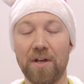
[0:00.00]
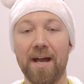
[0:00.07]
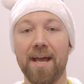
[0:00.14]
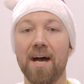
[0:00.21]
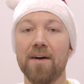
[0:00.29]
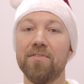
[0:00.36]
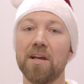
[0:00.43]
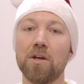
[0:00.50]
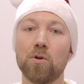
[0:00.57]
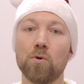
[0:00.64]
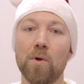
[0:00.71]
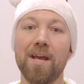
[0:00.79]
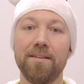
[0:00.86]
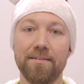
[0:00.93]
I have a
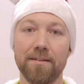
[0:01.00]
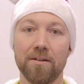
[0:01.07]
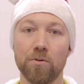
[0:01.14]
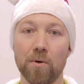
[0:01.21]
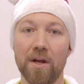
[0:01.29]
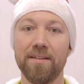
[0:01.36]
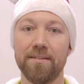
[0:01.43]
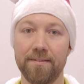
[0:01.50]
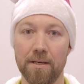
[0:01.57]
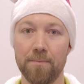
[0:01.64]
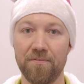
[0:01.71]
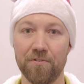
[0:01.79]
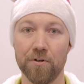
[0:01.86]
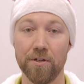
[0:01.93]
great, great
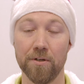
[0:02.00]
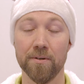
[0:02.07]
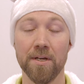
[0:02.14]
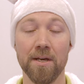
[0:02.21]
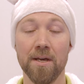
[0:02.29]
tip for you.